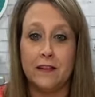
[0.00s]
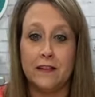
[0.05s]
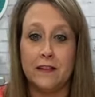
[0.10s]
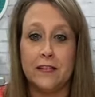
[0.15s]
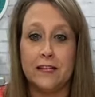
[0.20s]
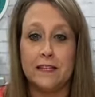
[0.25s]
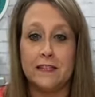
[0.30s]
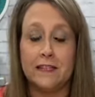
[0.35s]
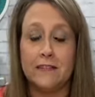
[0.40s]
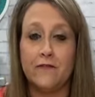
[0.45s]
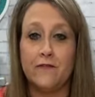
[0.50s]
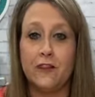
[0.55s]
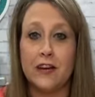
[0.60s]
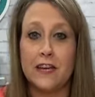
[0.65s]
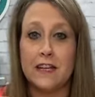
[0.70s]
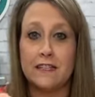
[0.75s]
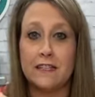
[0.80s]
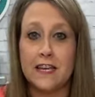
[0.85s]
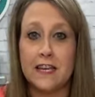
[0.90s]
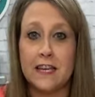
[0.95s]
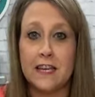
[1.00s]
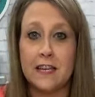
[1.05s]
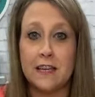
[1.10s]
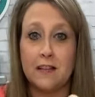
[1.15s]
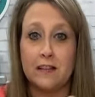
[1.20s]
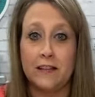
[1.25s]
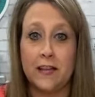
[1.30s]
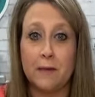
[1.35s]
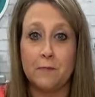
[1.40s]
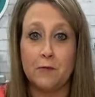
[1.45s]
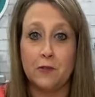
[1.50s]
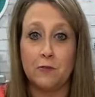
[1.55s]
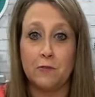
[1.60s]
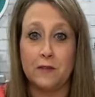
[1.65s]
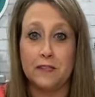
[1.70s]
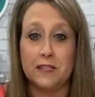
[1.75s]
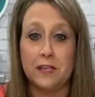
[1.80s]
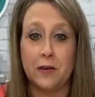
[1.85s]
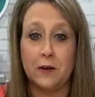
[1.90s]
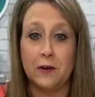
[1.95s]
this fuzzy leopard
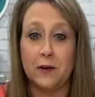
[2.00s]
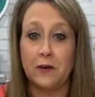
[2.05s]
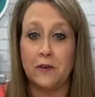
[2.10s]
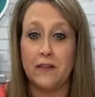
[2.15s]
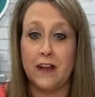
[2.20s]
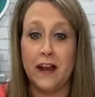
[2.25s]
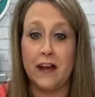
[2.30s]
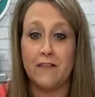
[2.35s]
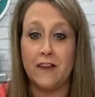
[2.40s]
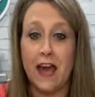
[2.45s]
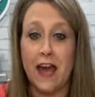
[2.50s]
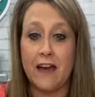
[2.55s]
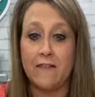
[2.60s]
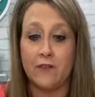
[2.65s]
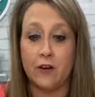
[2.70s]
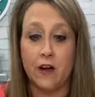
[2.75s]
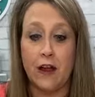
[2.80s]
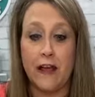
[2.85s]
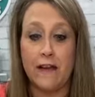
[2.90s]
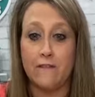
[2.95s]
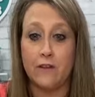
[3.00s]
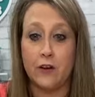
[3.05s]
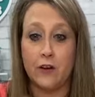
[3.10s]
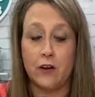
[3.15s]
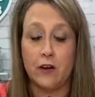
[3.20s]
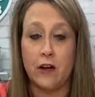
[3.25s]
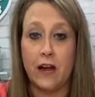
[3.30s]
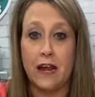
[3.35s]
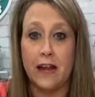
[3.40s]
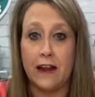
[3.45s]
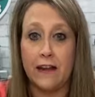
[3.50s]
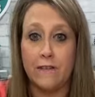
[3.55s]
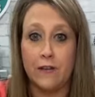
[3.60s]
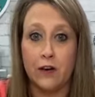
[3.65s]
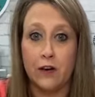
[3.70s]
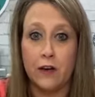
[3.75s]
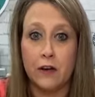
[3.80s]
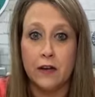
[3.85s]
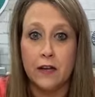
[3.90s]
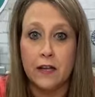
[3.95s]
material that I've had forever and
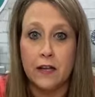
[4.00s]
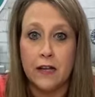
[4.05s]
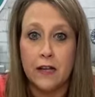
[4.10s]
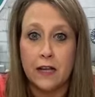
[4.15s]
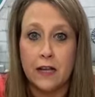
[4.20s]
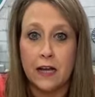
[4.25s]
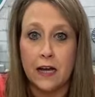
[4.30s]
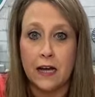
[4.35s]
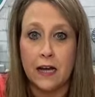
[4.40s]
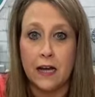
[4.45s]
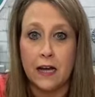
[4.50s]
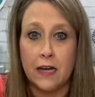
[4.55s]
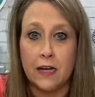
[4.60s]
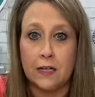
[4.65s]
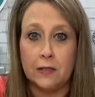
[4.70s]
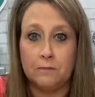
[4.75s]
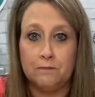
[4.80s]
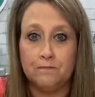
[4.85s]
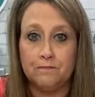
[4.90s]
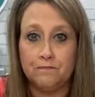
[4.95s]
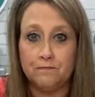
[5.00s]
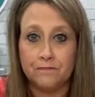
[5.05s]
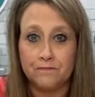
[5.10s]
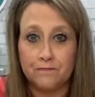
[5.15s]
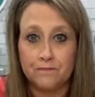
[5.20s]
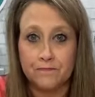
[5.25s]
ever. Um,